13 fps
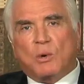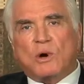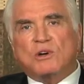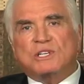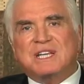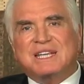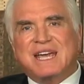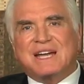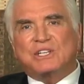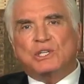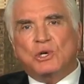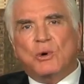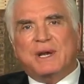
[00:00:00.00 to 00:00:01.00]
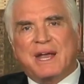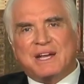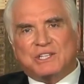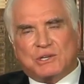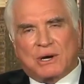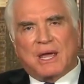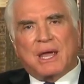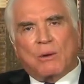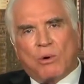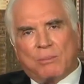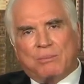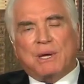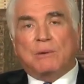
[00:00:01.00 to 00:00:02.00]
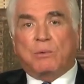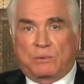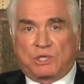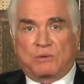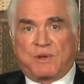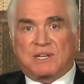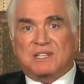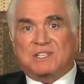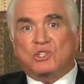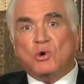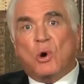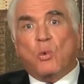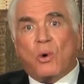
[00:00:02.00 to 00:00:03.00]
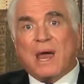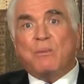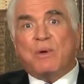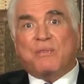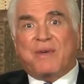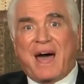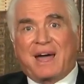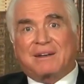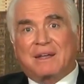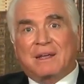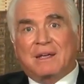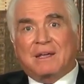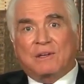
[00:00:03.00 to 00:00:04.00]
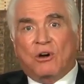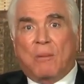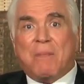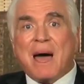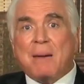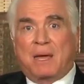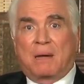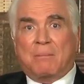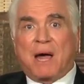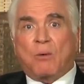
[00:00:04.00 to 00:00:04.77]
So in order to get to an answer, well, what you fix is do away with that. You know, in my